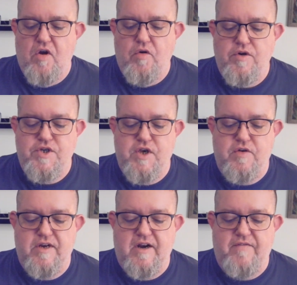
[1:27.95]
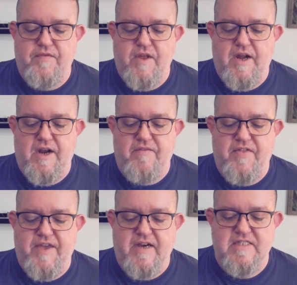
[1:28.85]
or choked in a flood of
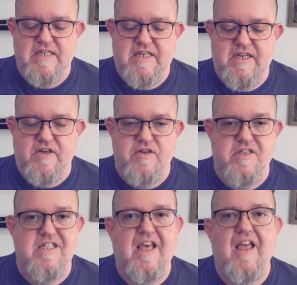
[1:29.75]
1,000 tears,